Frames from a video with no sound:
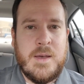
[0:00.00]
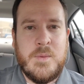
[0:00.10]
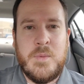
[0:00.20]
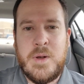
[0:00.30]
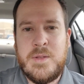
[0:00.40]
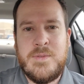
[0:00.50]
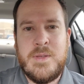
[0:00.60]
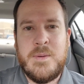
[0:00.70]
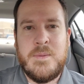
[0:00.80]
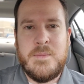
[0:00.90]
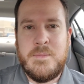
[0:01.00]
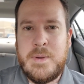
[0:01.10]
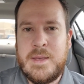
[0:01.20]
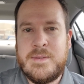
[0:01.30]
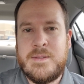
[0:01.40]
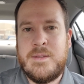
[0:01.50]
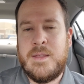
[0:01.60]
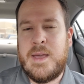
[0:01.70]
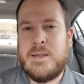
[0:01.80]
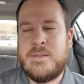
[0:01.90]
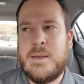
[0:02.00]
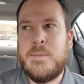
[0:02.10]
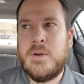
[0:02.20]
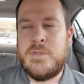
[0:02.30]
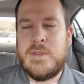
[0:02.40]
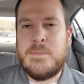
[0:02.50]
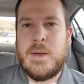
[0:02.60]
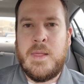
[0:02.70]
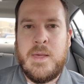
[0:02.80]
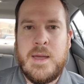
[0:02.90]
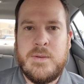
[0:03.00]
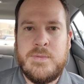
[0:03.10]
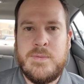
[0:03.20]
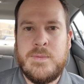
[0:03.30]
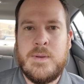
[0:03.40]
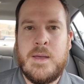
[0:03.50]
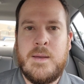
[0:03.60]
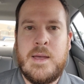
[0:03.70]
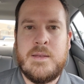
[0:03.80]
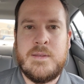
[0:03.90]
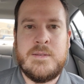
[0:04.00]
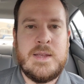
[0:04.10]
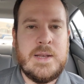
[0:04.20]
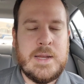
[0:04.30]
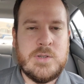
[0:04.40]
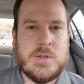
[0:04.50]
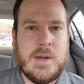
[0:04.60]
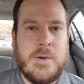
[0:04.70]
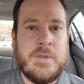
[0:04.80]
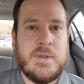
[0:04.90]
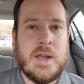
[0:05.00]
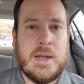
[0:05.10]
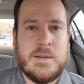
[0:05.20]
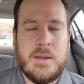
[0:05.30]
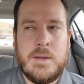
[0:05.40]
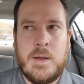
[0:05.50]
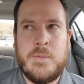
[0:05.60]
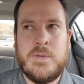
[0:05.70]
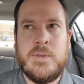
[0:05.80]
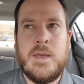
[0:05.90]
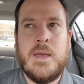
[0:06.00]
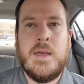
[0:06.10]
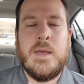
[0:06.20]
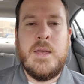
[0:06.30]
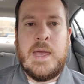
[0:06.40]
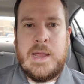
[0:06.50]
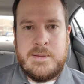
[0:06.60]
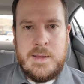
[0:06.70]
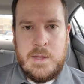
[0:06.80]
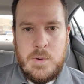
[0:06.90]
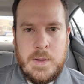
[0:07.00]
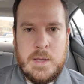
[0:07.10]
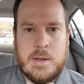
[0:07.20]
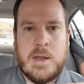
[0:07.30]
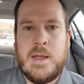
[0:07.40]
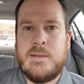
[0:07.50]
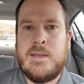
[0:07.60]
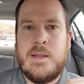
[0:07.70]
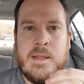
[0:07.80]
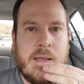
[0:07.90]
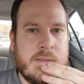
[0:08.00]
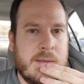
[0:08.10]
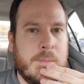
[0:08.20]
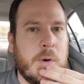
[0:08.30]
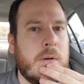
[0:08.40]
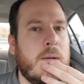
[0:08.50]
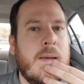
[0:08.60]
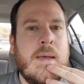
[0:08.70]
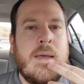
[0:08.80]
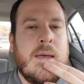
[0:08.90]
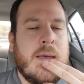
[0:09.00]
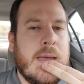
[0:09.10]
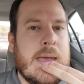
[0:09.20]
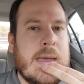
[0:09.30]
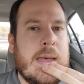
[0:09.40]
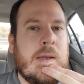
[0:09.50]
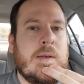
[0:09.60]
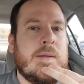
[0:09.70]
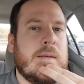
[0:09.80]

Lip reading: one of the best like summers in my life as a teenager. I was 18 going on 19 that summer, and